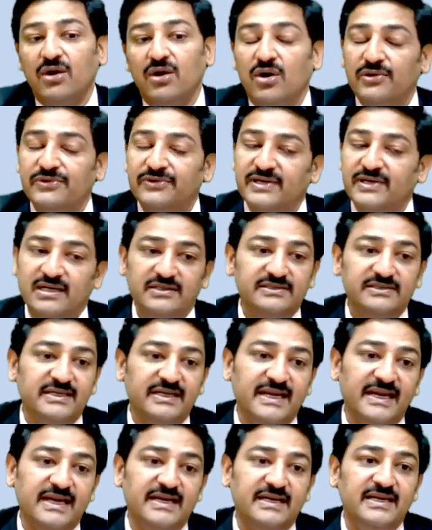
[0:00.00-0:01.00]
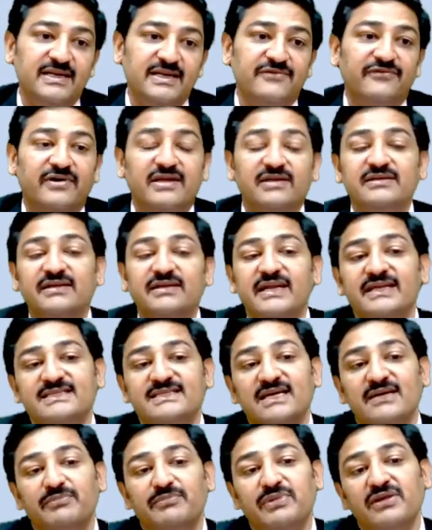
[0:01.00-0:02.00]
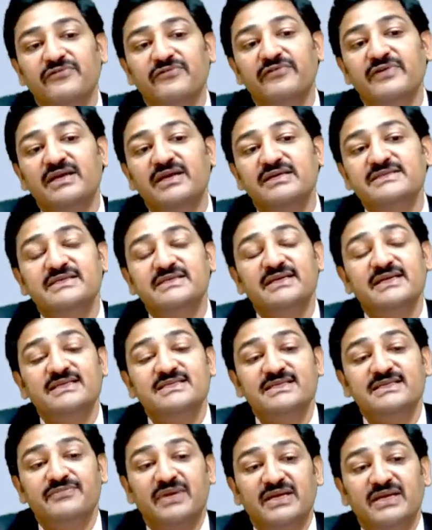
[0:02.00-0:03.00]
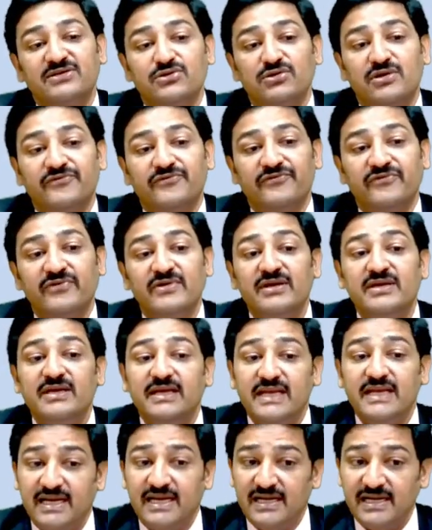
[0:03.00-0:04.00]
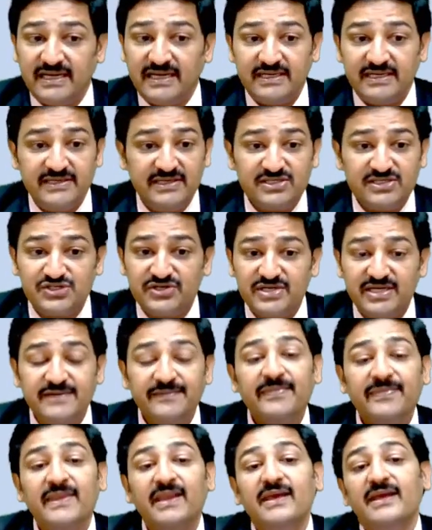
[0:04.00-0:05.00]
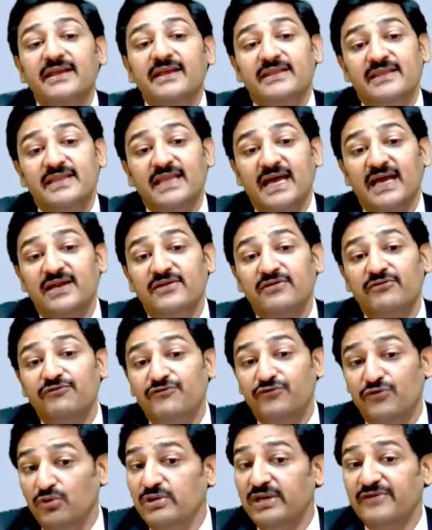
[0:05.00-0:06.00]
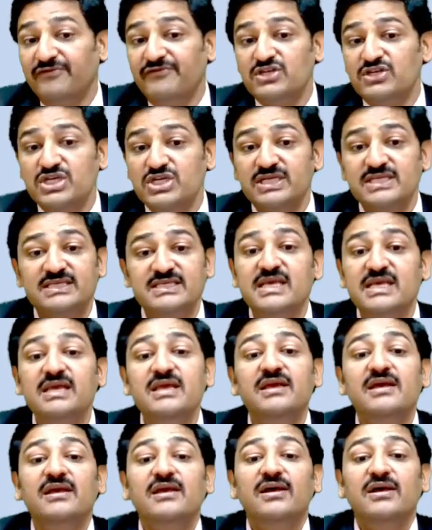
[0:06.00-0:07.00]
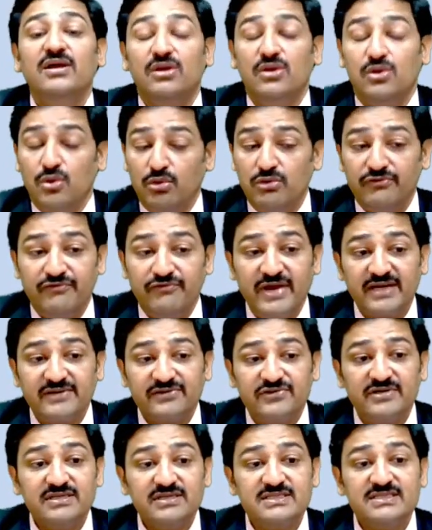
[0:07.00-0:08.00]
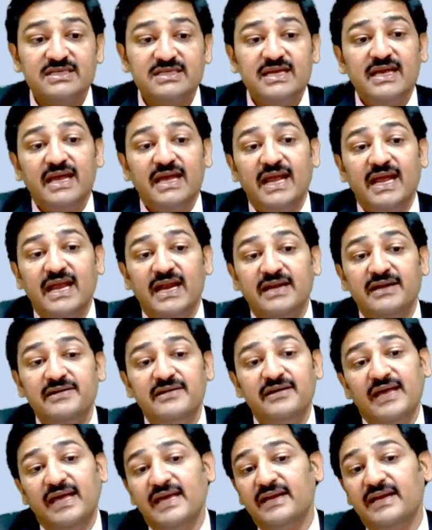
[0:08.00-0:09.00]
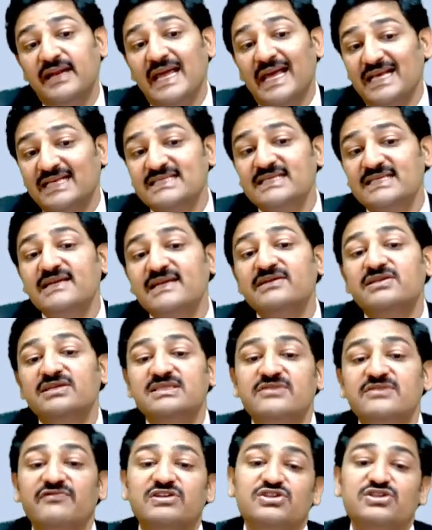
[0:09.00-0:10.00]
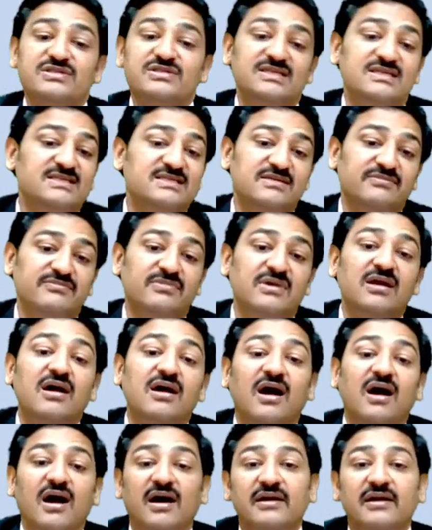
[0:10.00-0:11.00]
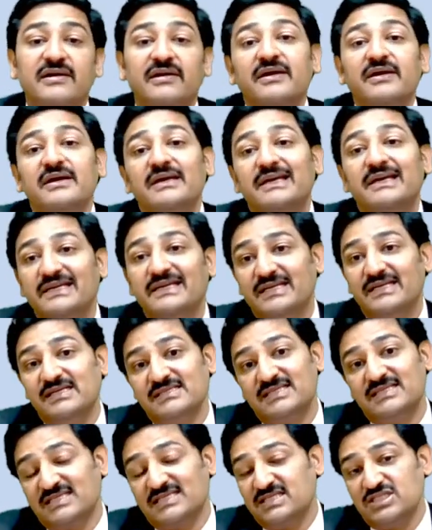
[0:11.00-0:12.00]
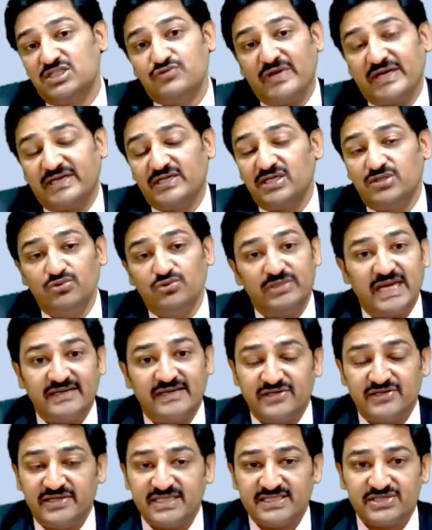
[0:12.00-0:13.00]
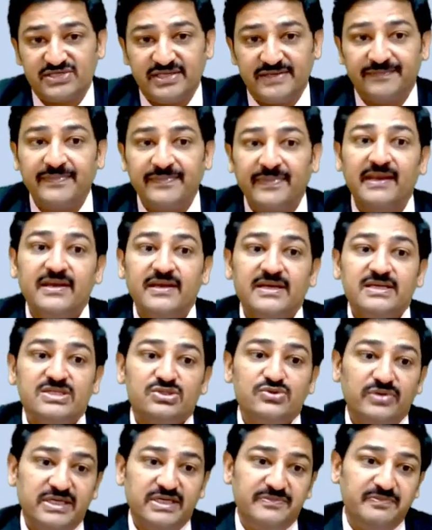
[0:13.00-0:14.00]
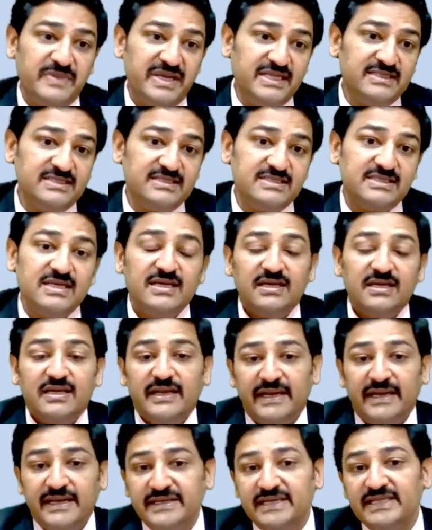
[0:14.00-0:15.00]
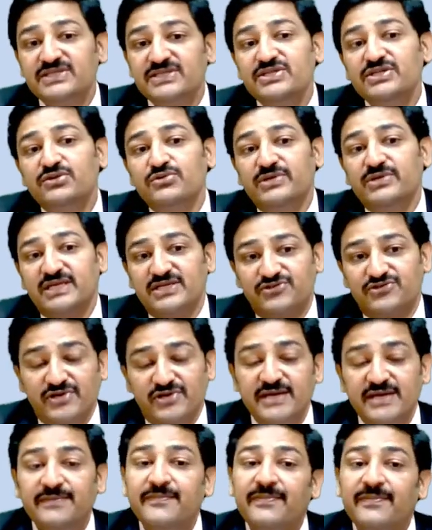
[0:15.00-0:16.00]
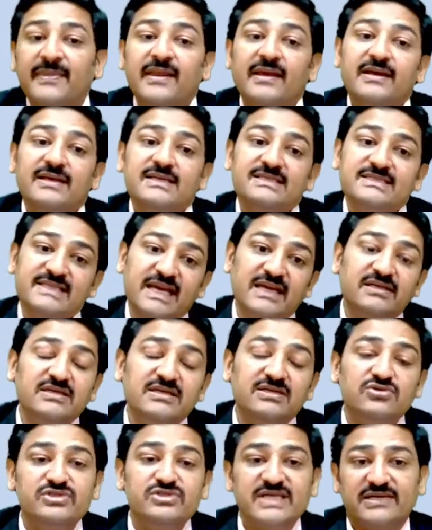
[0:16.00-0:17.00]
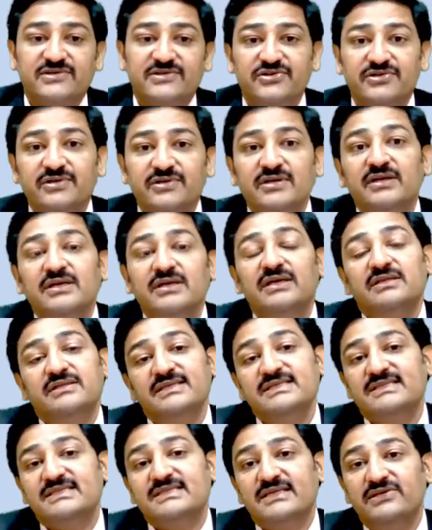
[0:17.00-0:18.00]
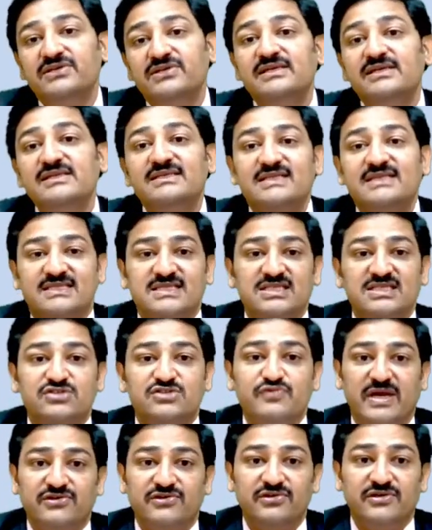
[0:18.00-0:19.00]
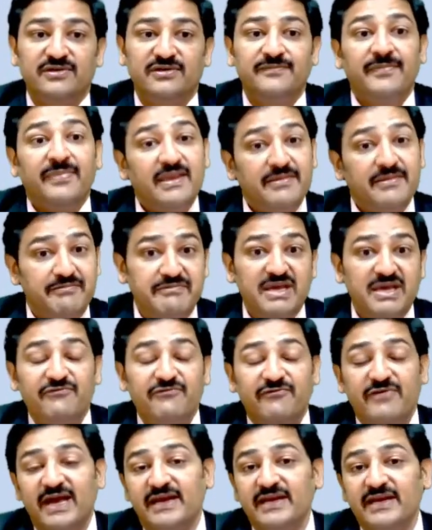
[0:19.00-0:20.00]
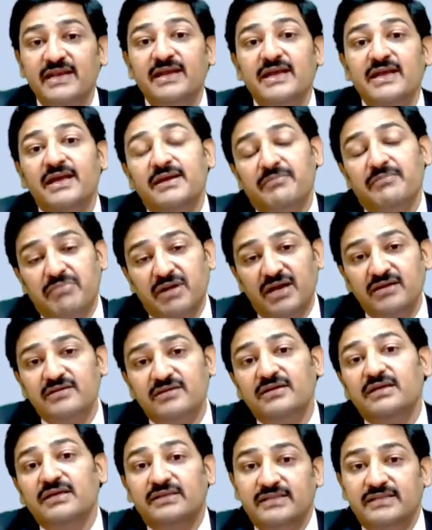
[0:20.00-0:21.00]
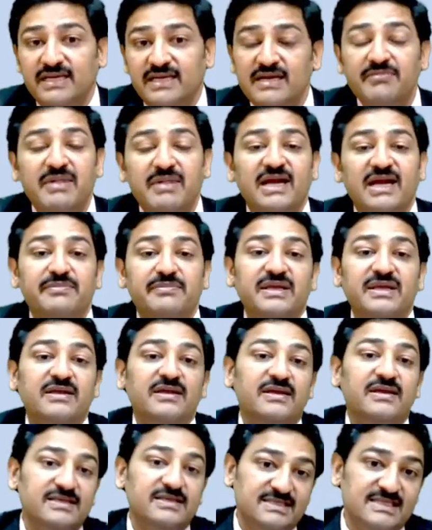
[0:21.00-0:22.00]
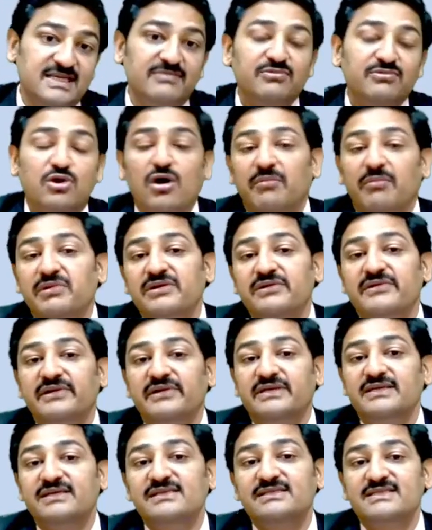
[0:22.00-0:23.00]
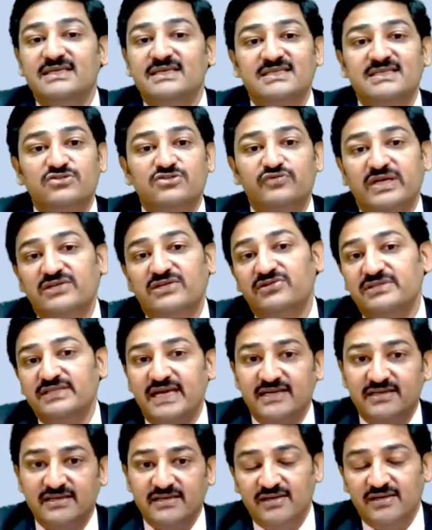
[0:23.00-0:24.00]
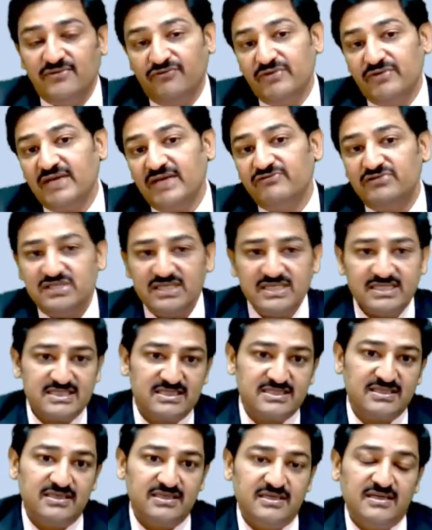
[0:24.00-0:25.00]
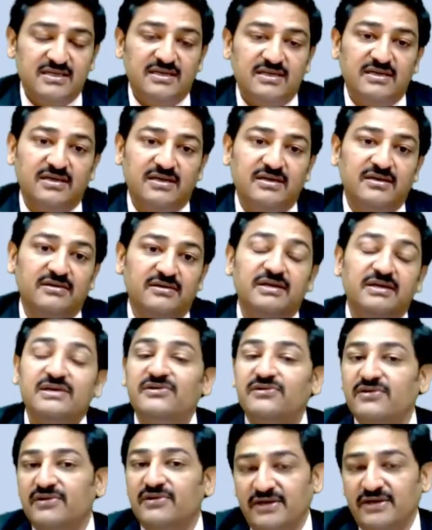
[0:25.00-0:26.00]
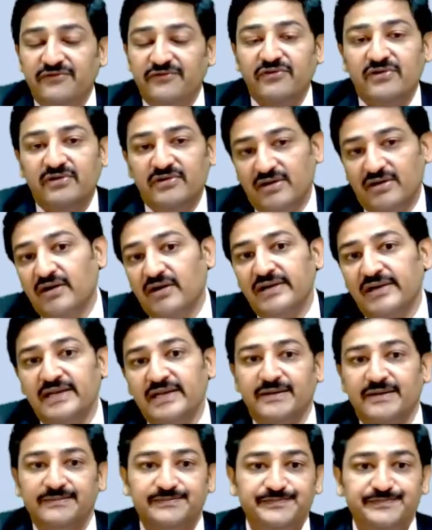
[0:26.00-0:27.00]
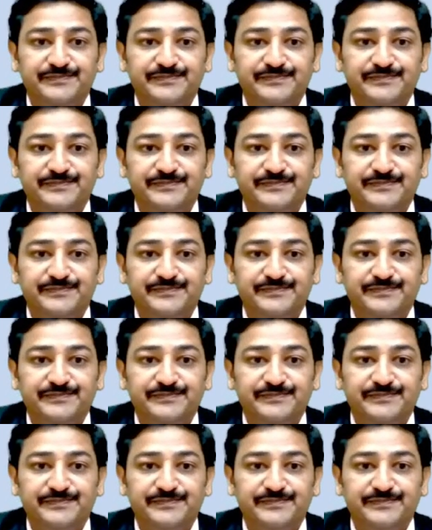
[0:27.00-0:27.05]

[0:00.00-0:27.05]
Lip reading: On the other hand, if another example, if we consider as a matter of airline industry, then fuel efficiency, load factors, and an excellent reservation system are critical success factor to that industry. So it means industry to industry, sector to sector, this critical success factor may vary, but there might be some common critical success factor that we have just referred earlier.